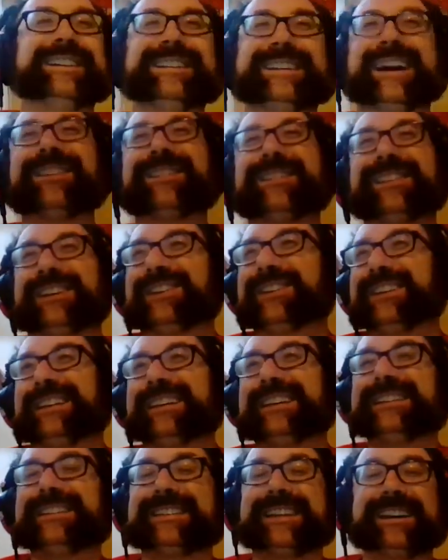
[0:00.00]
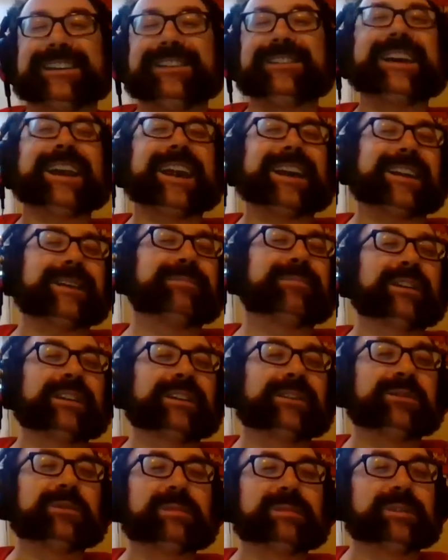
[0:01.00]
look how cute it is. Like you can't like put
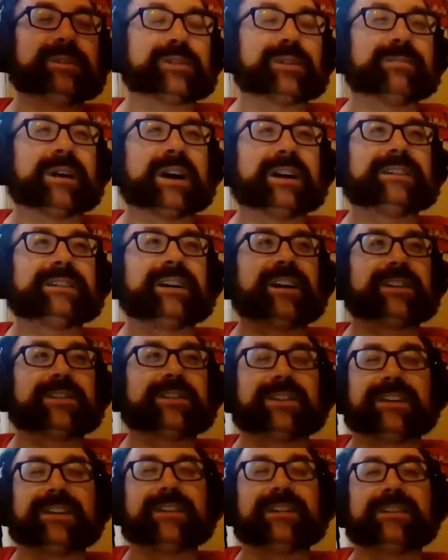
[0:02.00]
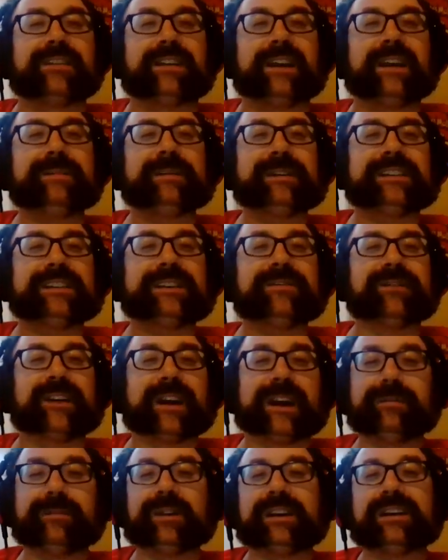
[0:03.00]
it to a musical montage like on ABC
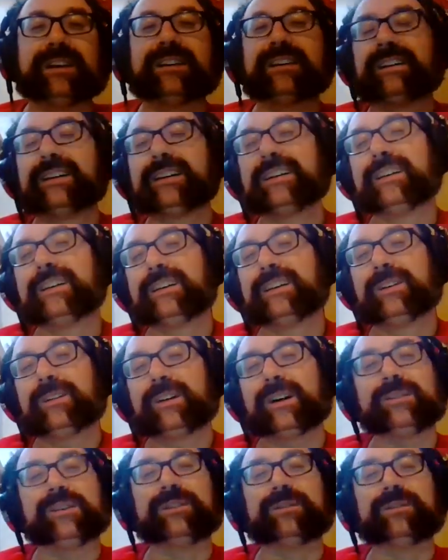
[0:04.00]
Family of you